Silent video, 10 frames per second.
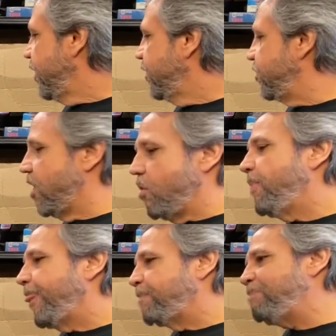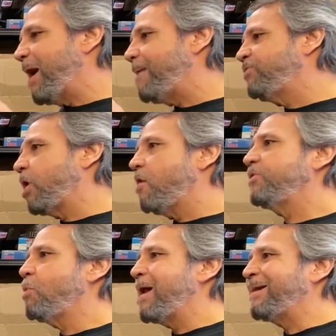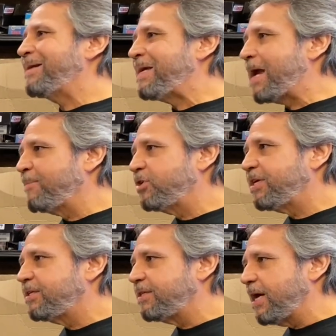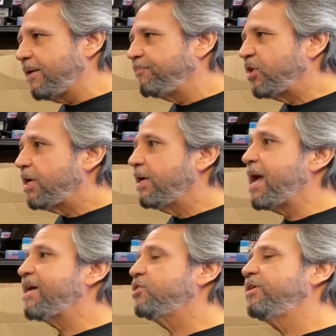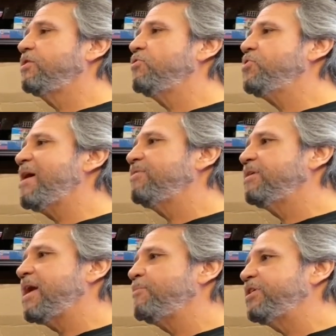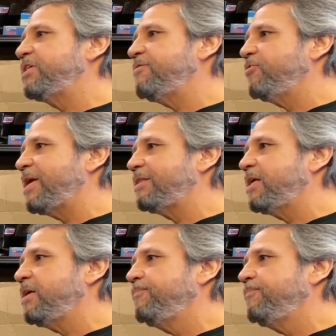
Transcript: So Bob's always wanted a Camry since then. And actually, don't you have the damn receipt for that thing?